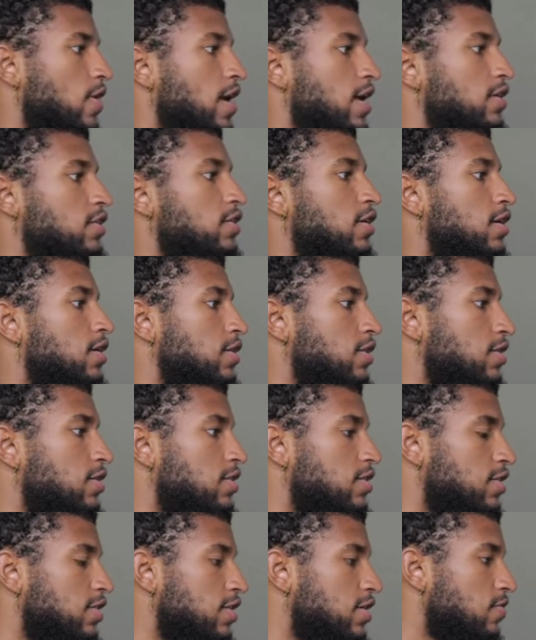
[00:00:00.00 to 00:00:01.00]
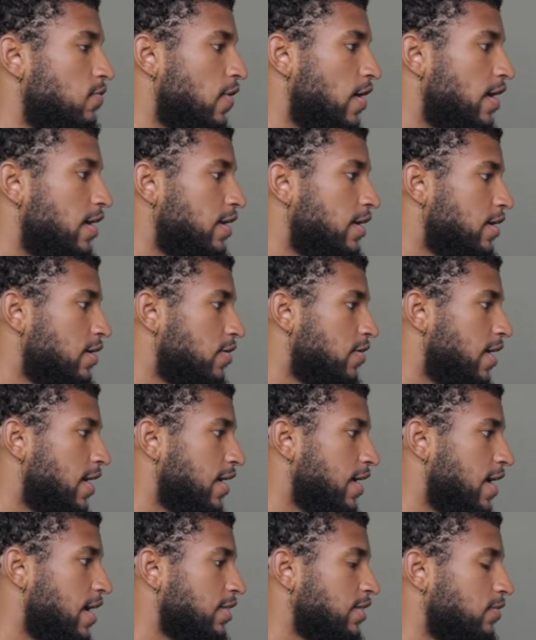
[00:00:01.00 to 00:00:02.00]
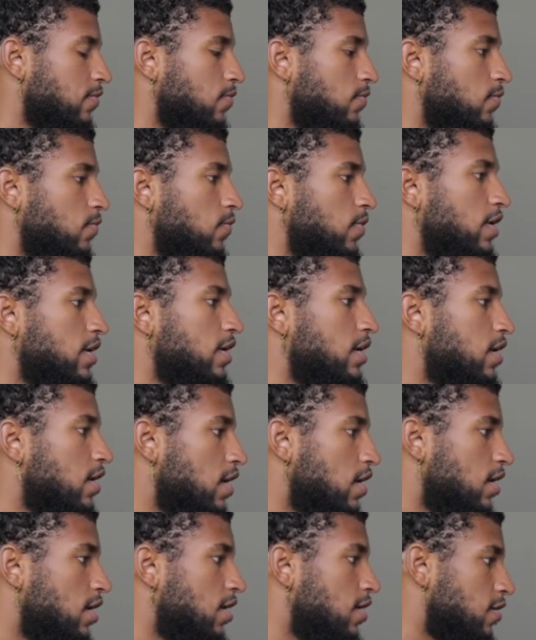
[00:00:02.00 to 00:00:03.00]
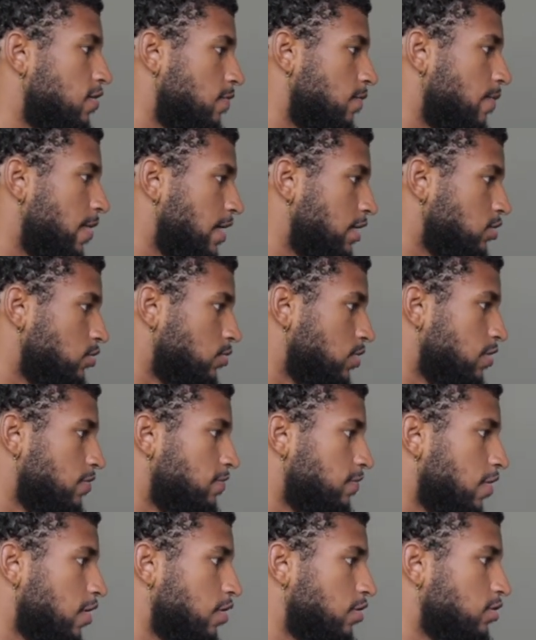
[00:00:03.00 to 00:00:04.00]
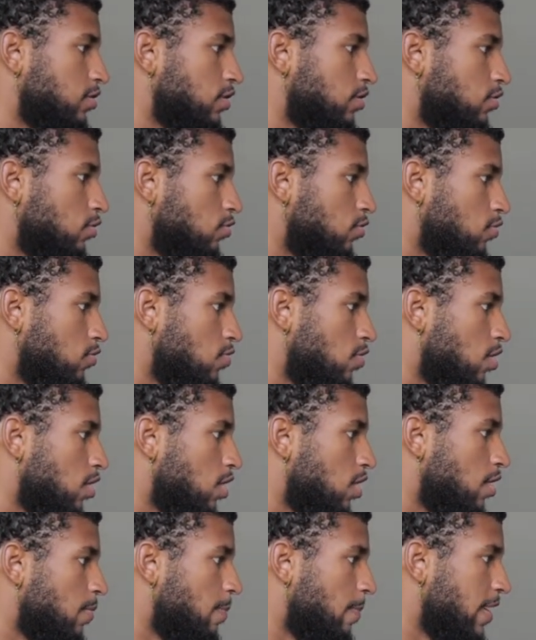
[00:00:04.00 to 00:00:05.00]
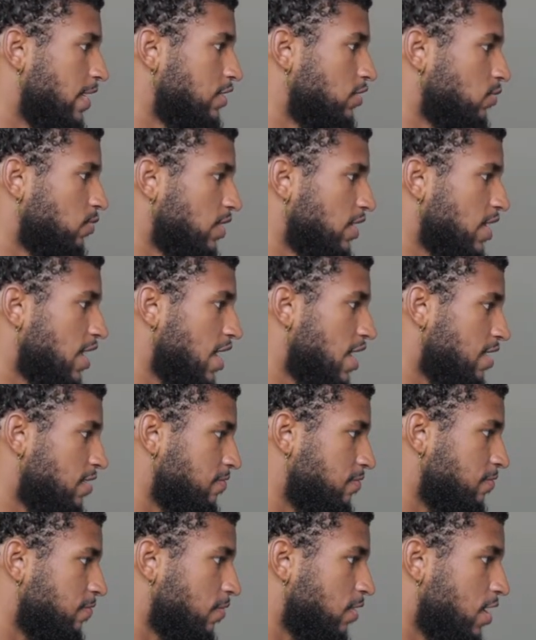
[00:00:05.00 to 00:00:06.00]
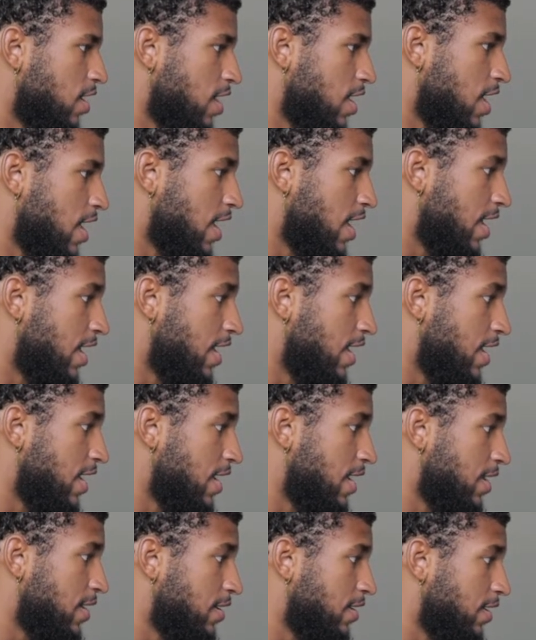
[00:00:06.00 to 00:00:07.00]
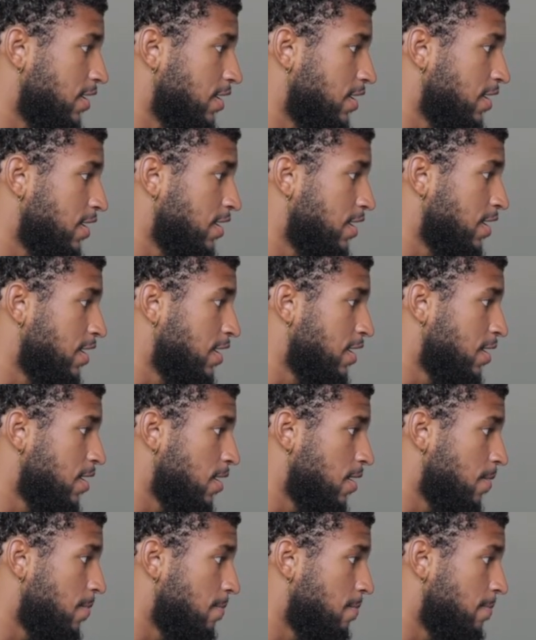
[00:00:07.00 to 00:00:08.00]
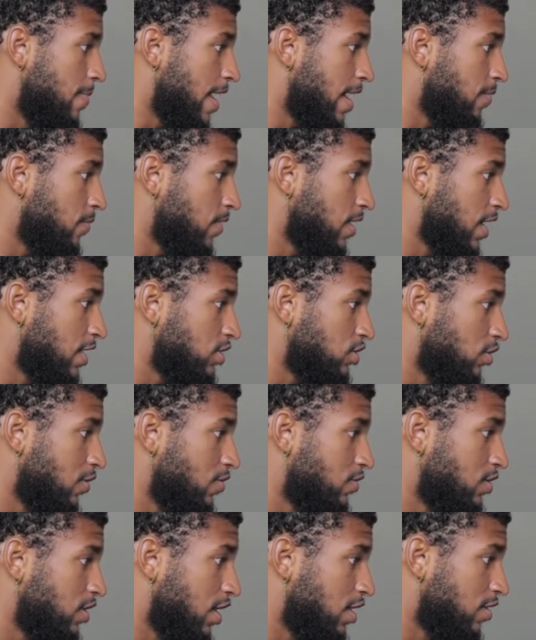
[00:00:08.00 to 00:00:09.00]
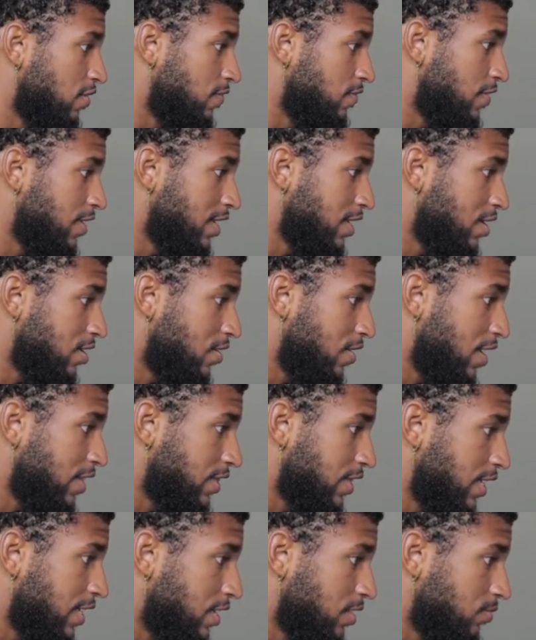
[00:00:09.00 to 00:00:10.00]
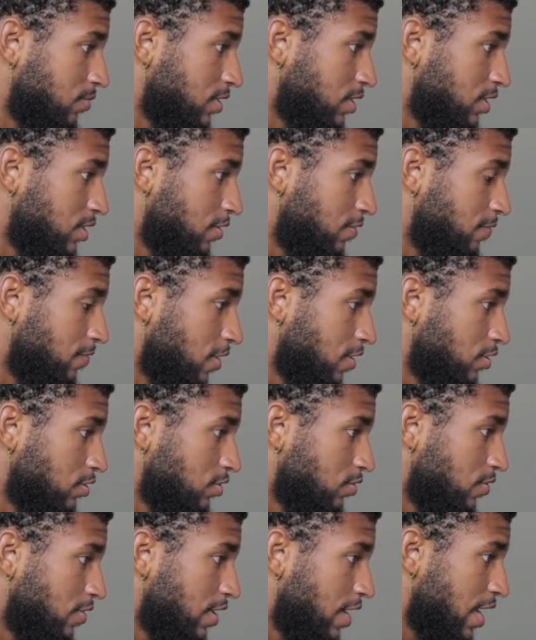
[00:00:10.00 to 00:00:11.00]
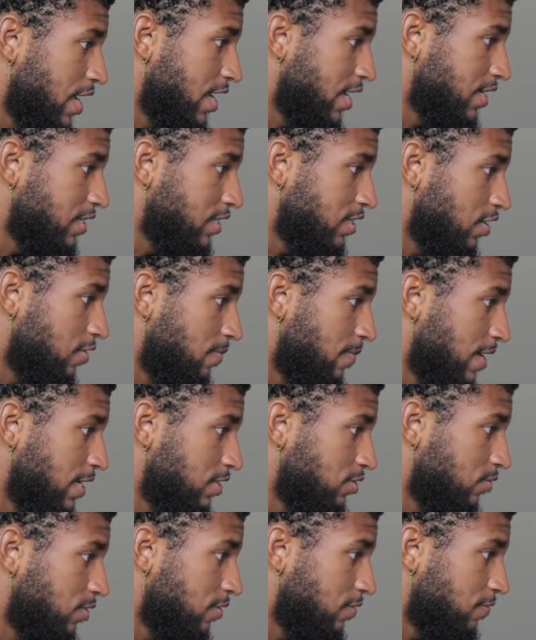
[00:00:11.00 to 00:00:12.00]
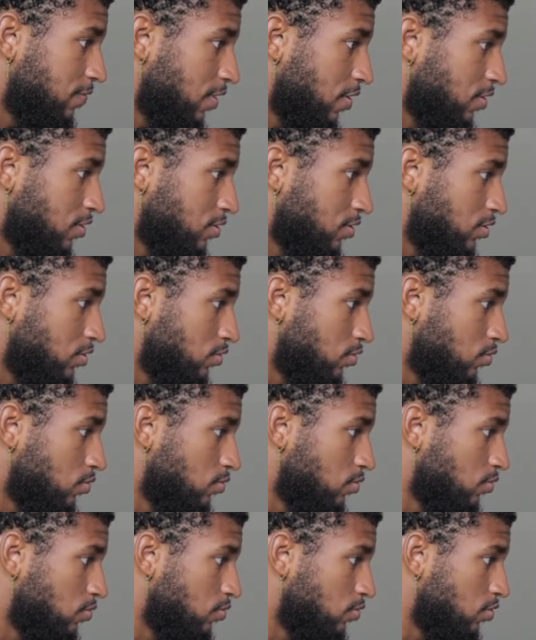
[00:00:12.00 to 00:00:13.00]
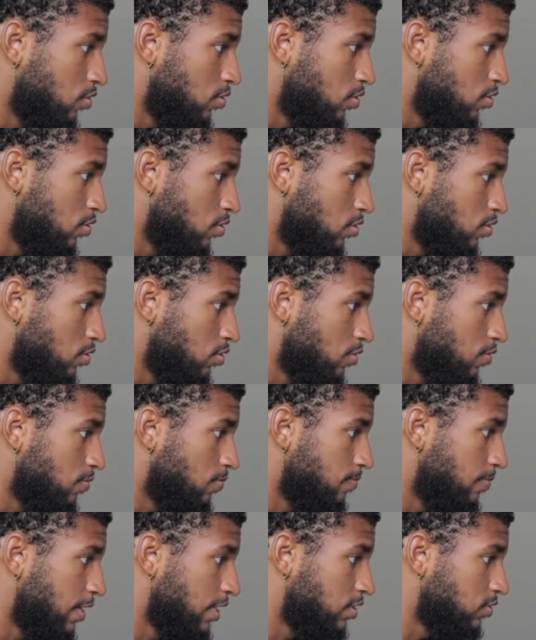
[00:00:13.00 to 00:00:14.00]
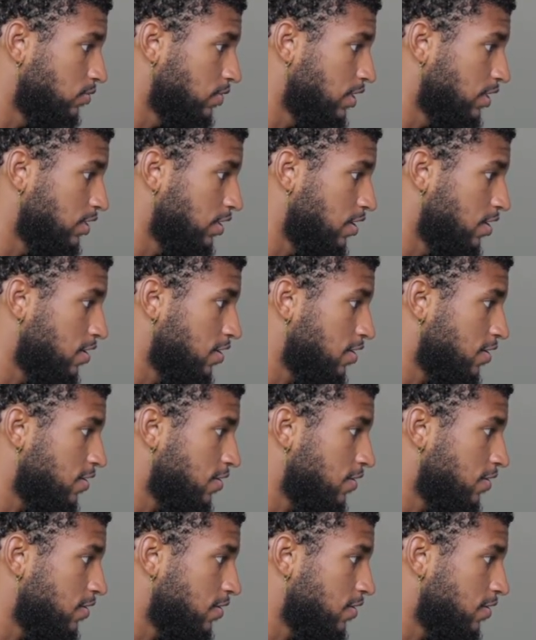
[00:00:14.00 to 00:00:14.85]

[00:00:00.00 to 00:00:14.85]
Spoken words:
as y'all can see right here, I got the week of May 21st to May 28th. And back when I showed y'all the video, I think it was the first 3 days, so May 21st through May 23rd.